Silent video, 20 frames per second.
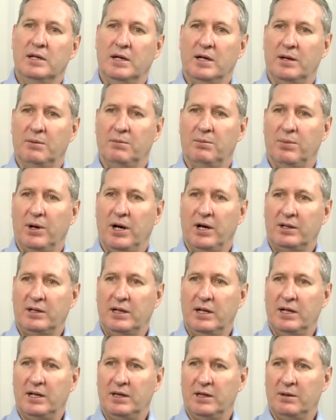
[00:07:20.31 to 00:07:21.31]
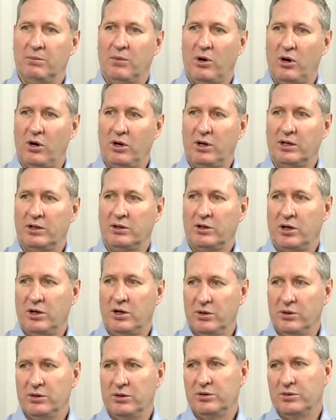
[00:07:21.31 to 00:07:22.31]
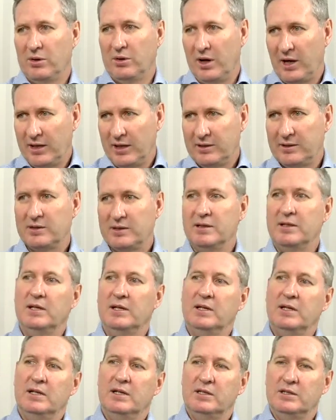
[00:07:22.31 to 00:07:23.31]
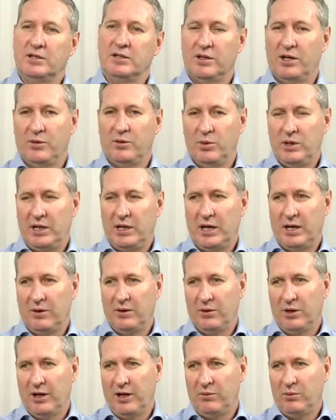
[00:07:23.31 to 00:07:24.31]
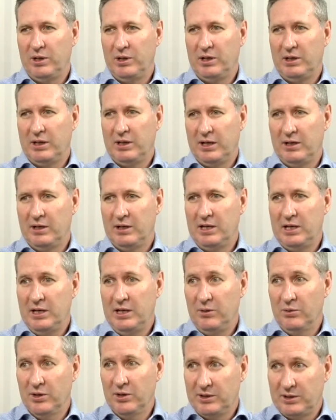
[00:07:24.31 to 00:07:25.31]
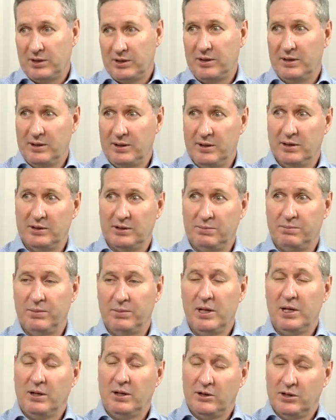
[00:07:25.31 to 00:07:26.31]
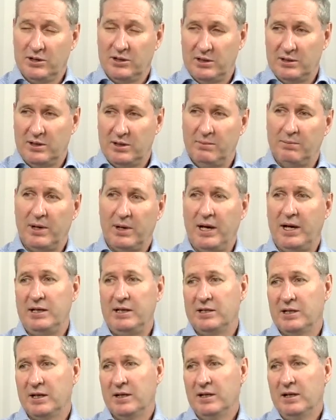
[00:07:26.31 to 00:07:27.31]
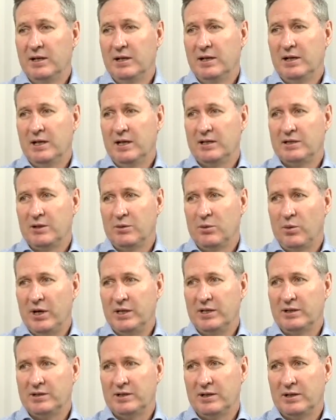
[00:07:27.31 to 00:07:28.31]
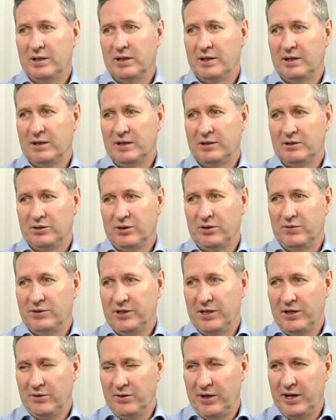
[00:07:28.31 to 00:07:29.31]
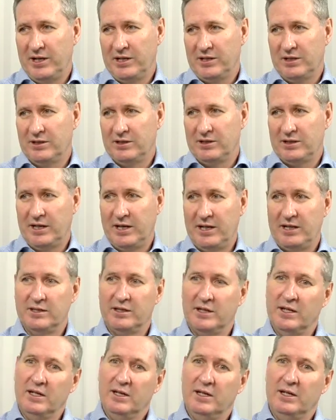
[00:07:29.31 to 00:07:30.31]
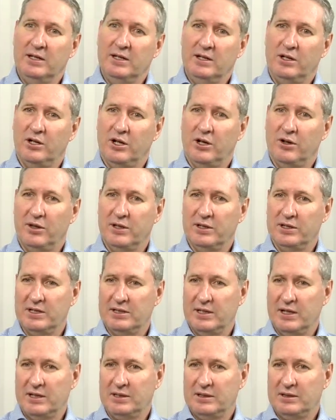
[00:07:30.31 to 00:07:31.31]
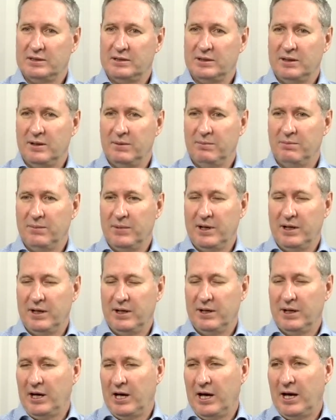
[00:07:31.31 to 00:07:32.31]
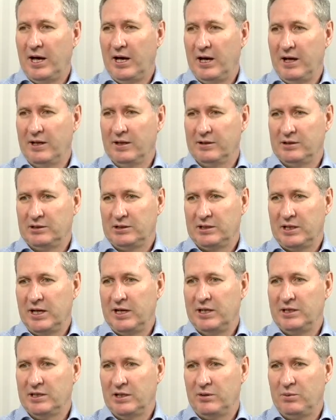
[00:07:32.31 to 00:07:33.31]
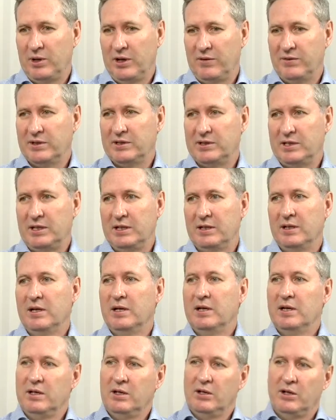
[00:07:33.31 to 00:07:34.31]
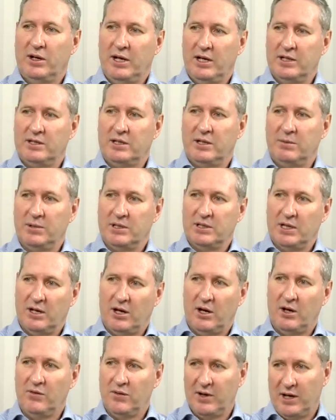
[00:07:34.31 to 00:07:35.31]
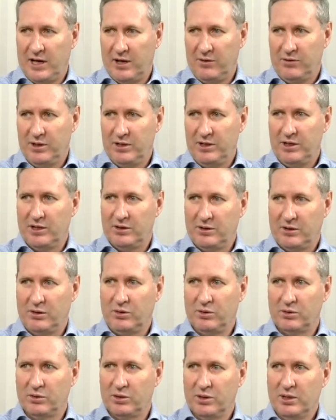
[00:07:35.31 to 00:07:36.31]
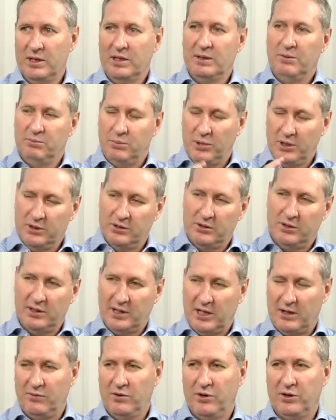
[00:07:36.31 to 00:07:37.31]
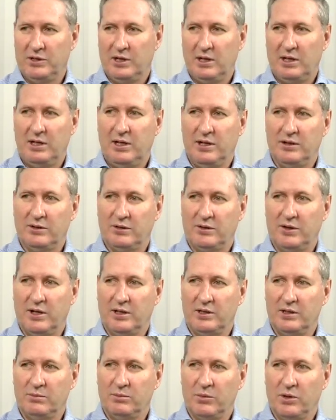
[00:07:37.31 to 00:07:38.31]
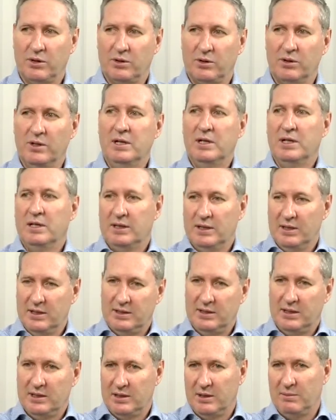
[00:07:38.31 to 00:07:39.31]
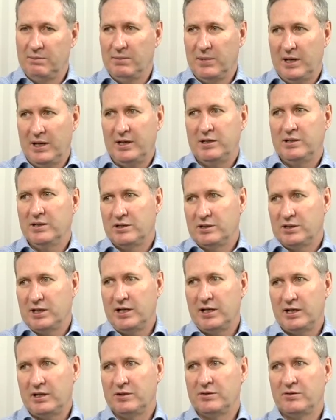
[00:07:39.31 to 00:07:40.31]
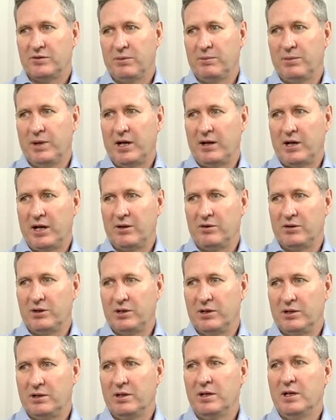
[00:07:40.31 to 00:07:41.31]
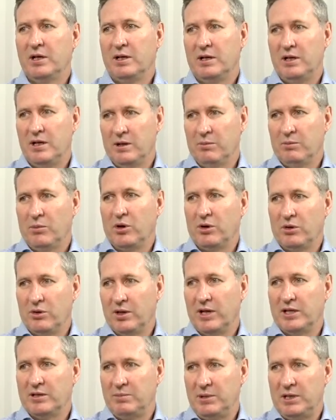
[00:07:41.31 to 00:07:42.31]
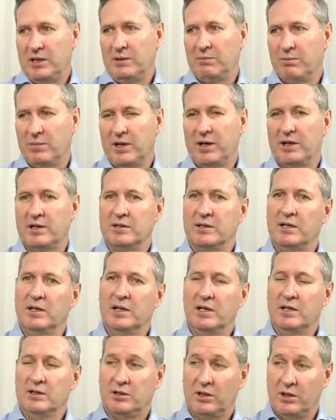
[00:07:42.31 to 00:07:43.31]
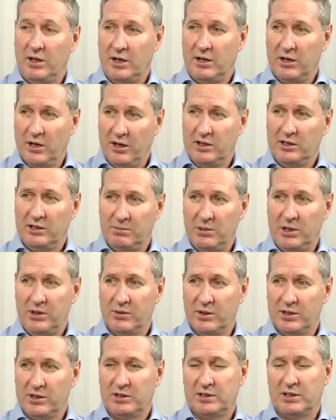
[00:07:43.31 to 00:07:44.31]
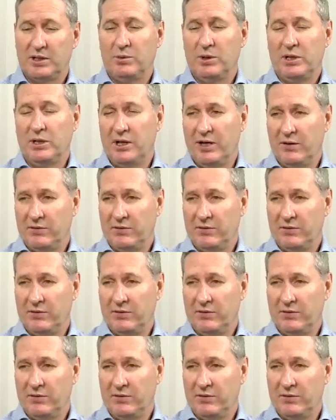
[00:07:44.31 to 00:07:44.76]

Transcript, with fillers: about getting the market codes right, so that we that we can de-risk this, because this is a major, it's a once in a, a sort of generation change. You know, this is a um, a, a, change that we haven't seen. You know, Eskom is uh, over 100 years old, built on that vertically integrated model. This is a major change from that 100 year model that's been in place. So there are going to be risks, and we're going